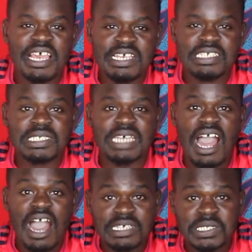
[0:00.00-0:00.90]
is
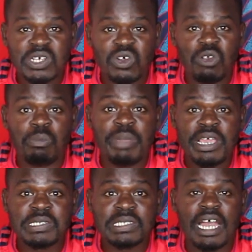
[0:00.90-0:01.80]
Arsenal
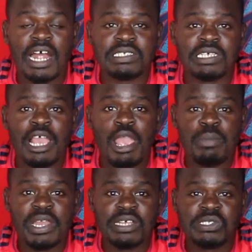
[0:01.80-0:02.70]
based at
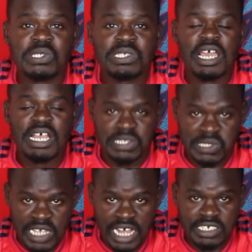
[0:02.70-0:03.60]
Emirates
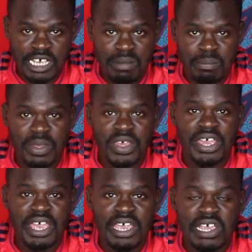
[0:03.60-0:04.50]
Stadium
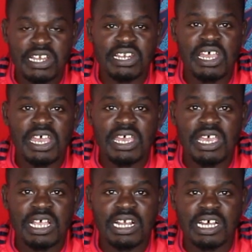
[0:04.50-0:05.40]
in
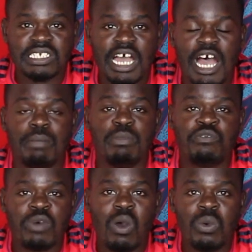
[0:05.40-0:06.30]
England. And
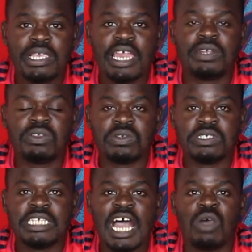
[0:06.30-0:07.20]
before we get
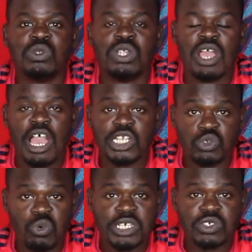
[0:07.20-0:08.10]
down
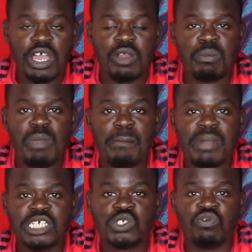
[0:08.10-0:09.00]
to it, uh,
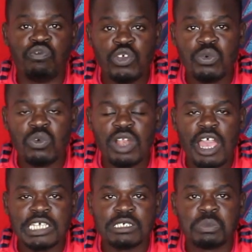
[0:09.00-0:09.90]
remember to view,
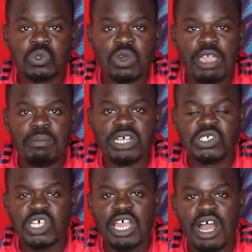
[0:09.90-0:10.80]
like, subscribe, and
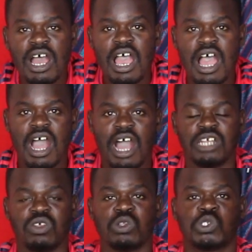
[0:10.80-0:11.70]
share,
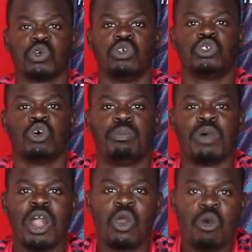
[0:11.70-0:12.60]
and also drop
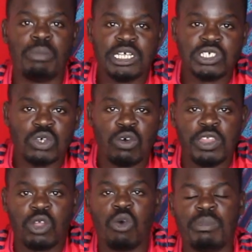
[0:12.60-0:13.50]
a comment on
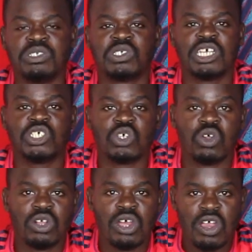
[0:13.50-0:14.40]
the comment
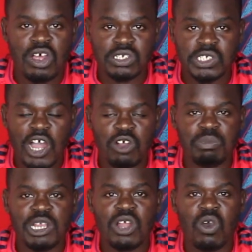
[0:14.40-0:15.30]
section
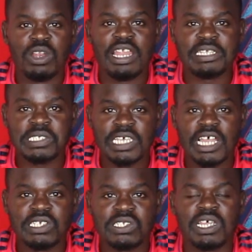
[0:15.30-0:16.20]
down below. Let's
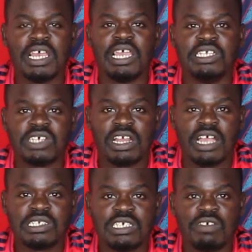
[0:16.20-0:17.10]
get
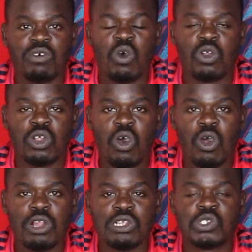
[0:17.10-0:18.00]
Interactive on
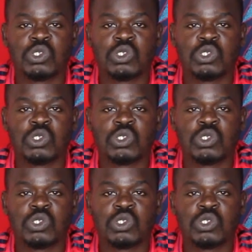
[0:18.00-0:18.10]
all